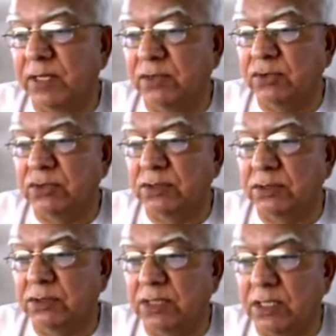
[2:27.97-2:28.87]
that
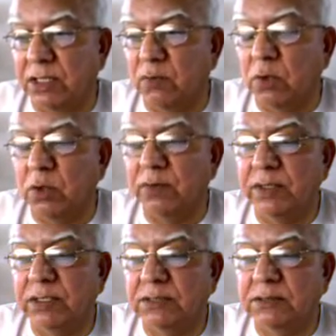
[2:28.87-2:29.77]
they are involved
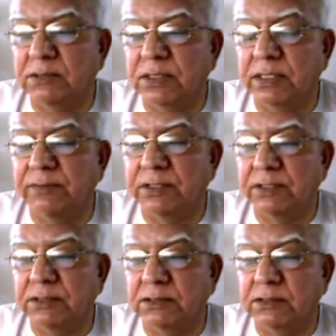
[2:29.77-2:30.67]
in these
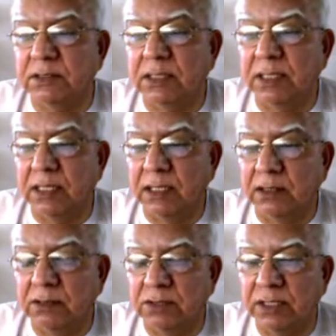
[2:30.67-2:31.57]
activities
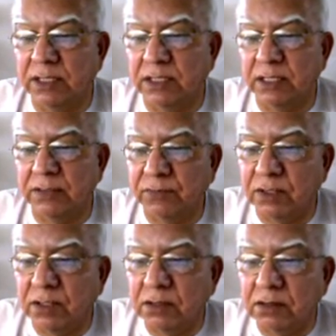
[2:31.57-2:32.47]
and they give
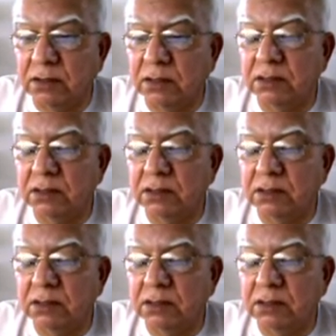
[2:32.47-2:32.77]
their